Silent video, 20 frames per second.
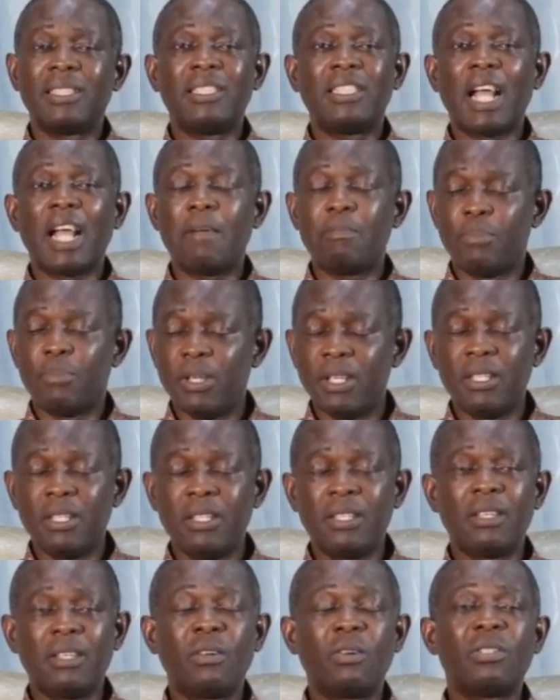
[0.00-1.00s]

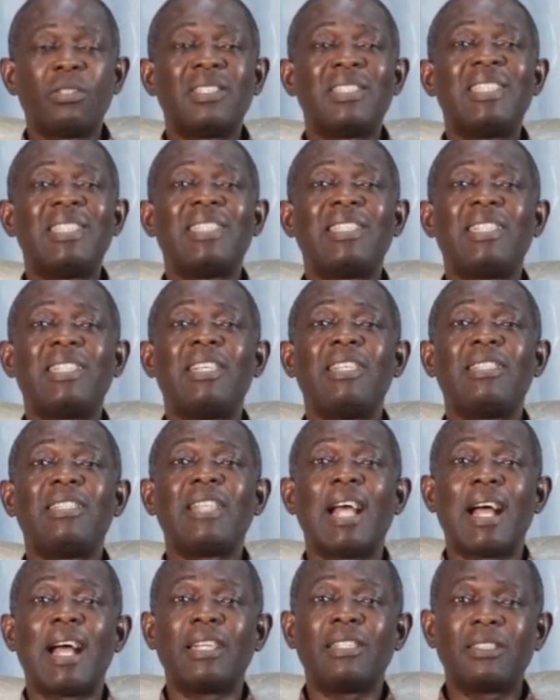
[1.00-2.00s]
Jabin still
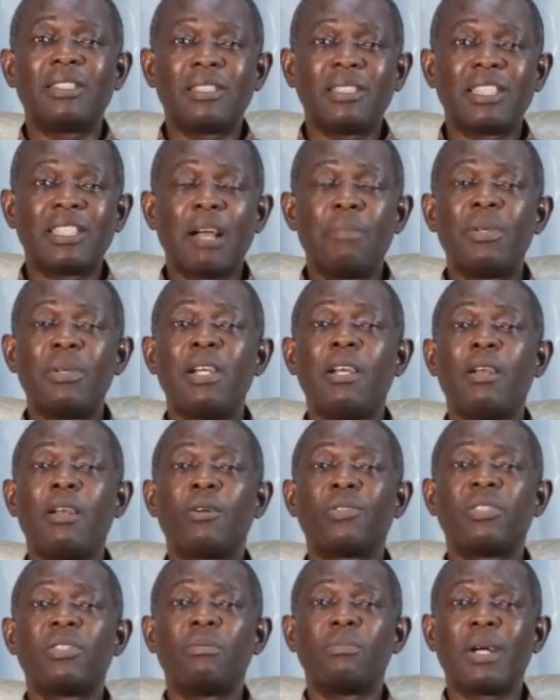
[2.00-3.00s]
died. Jabin
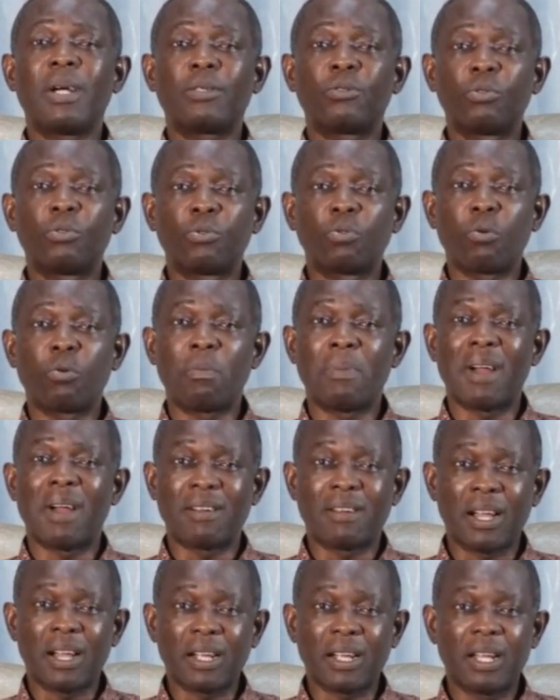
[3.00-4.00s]
lost the battle to
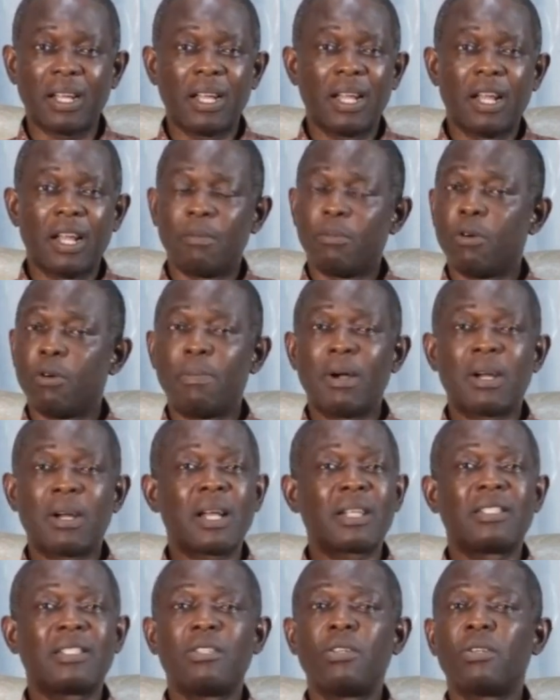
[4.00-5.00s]
Barak, but
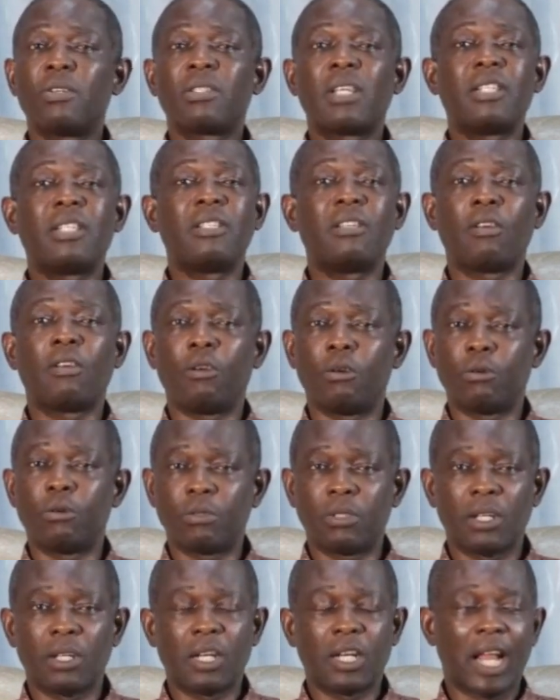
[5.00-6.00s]
Barak did not take the
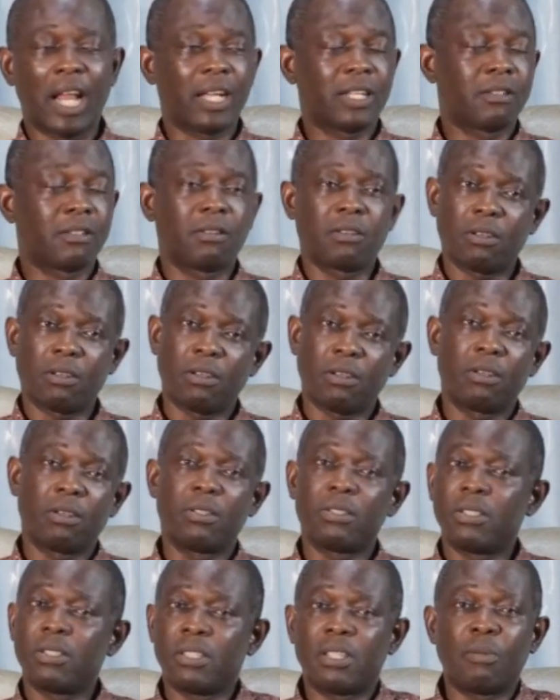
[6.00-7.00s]
glory. Like
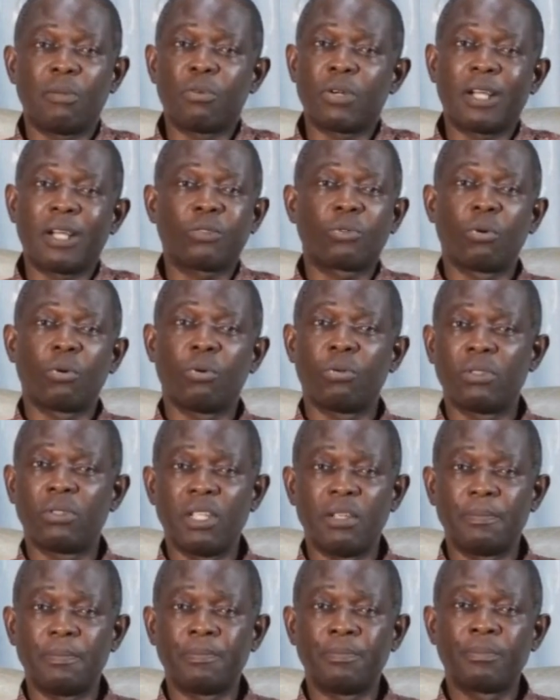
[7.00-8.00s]
Deborah told
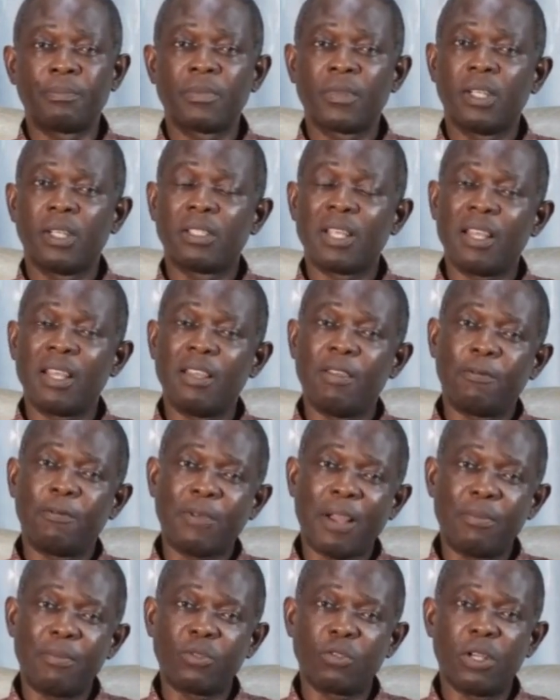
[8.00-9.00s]
him, say,
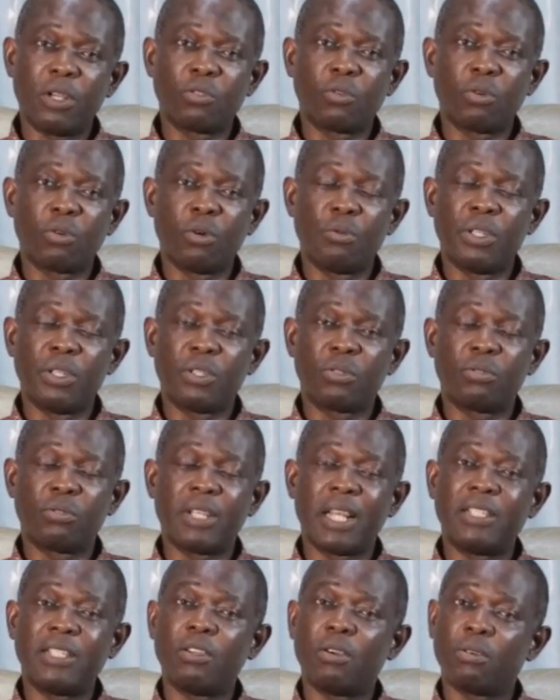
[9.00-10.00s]
if I'm going to go with you,
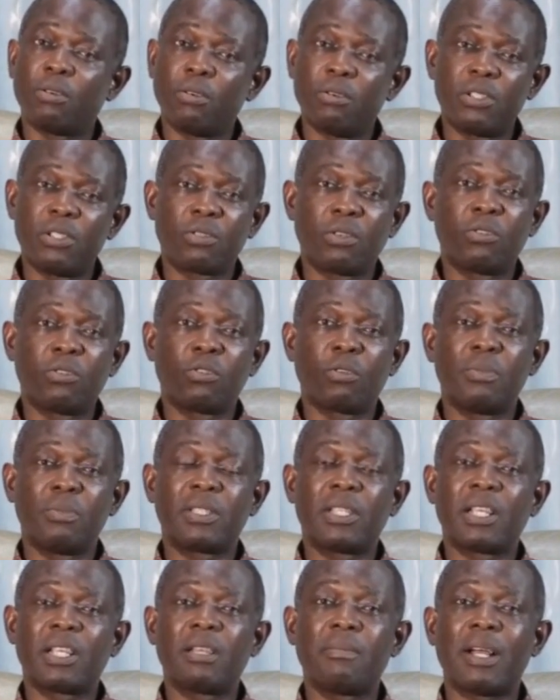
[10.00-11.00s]
then your glory is going to be
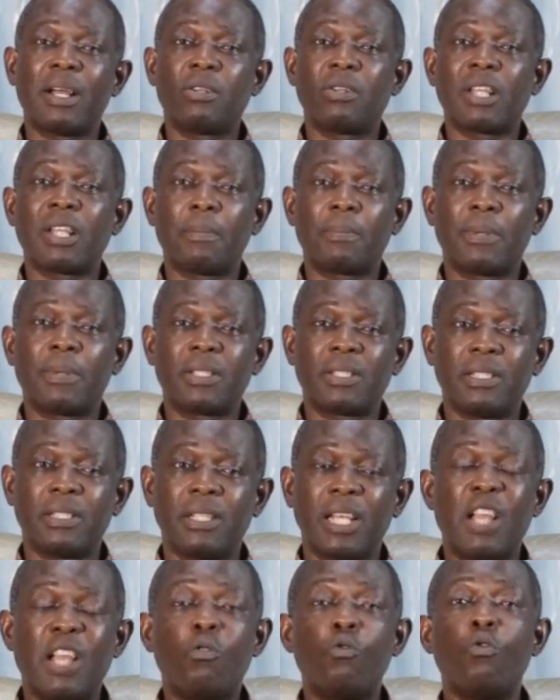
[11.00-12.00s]
taken by another person.
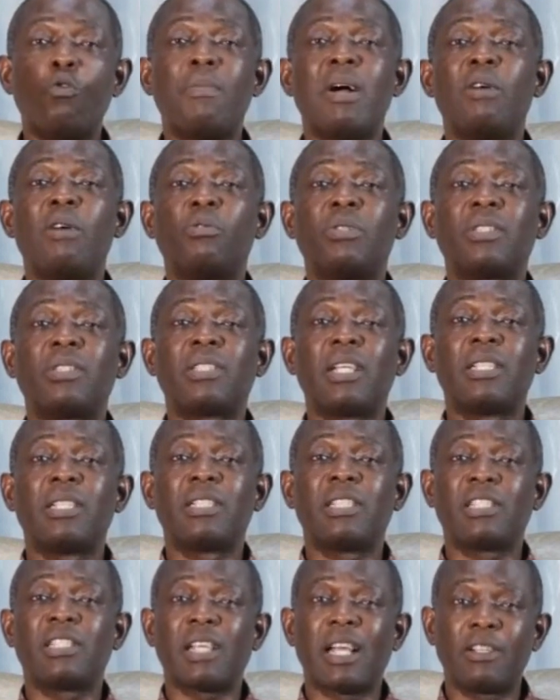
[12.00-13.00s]
A woman will take
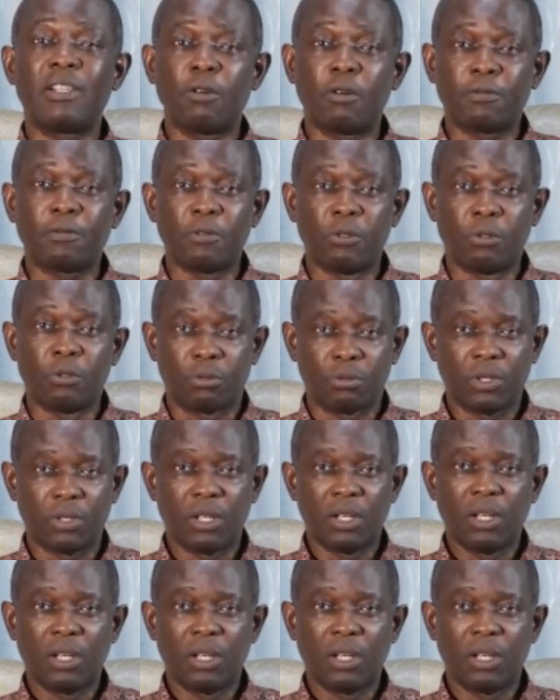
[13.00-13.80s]
the shine off you.